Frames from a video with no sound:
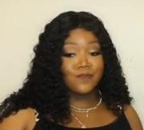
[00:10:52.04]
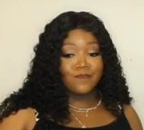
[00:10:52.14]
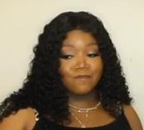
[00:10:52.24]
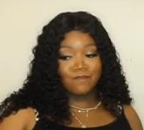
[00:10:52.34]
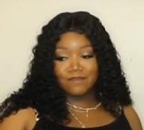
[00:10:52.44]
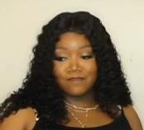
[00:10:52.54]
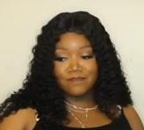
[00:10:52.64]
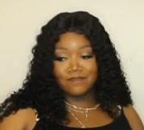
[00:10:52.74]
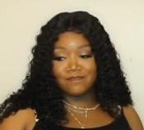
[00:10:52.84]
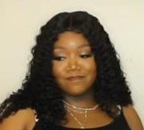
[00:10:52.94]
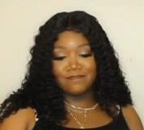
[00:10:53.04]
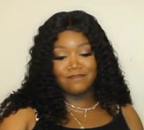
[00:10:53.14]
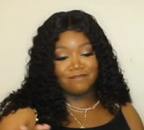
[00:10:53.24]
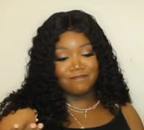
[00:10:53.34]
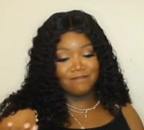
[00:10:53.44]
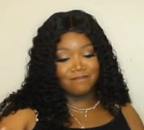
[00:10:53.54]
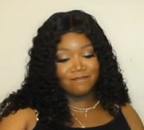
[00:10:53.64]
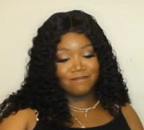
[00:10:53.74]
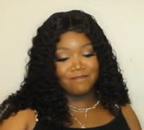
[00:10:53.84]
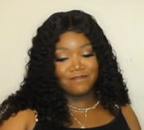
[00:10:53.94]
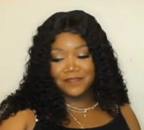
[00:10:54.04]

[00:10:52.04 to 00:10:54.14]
[no speech]